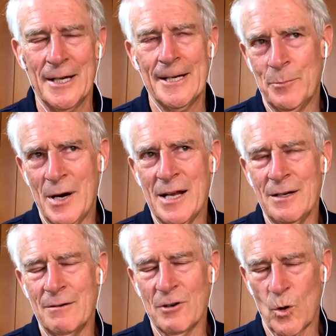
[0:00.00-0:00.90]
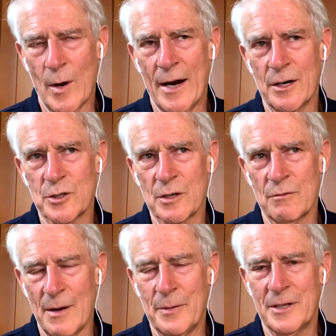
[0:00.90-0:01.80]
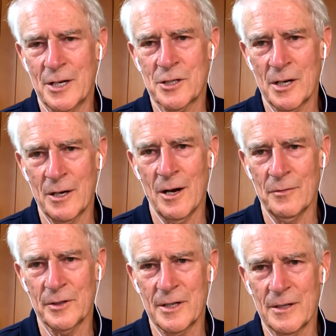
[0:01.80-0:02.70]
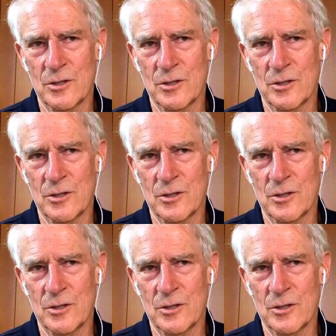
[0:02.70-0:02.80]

The brain requires repetition and novelty.